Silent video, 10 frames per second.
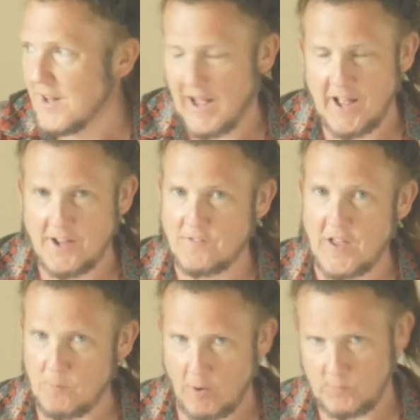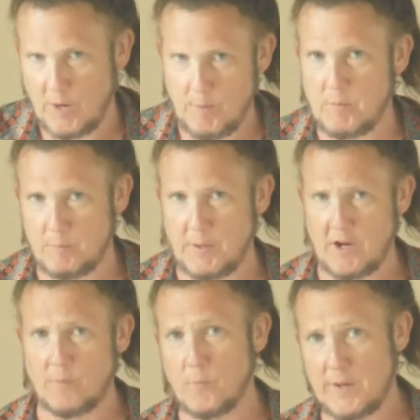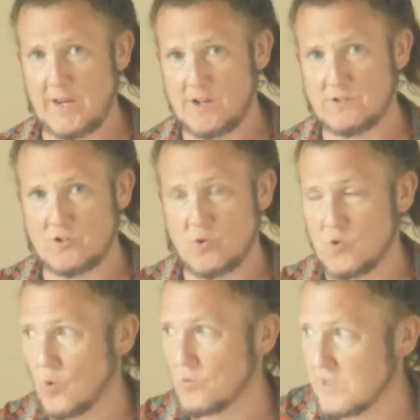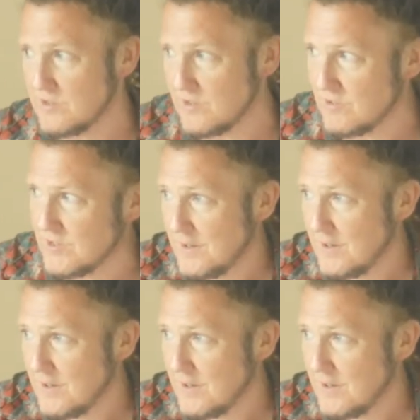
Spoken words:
and they won't come up and pick up from here because it's too short distance.